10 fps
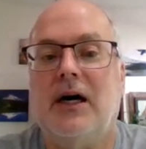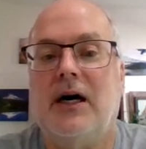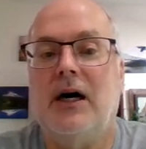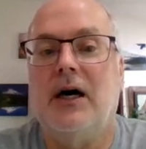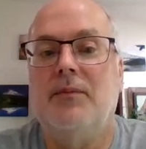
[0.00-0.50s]

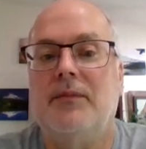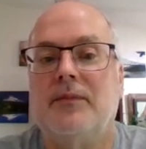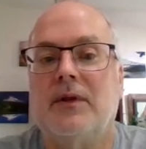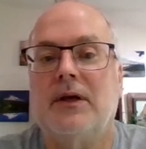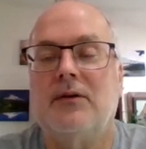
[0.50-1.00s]

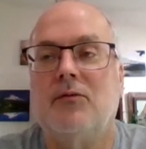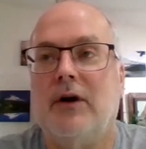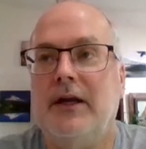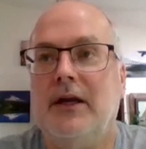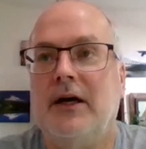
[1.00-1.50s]

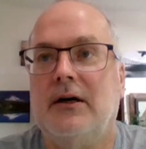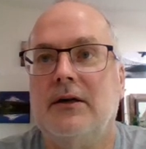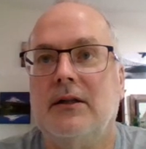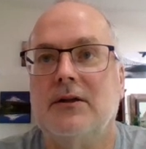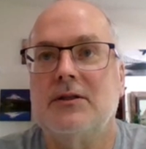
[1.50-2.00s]
Right now,
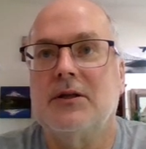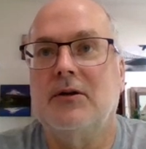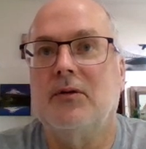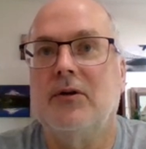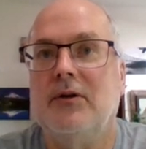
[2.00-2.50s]
it looks
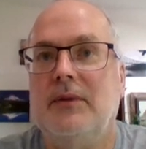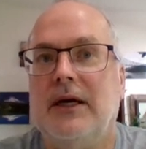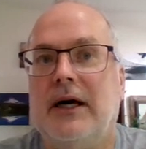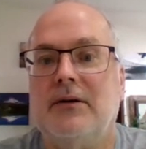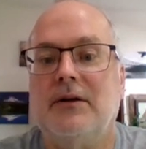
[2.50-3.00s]
like we're going to be
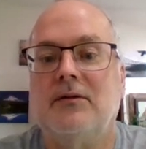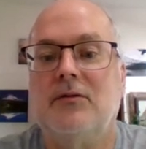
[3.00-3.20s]
out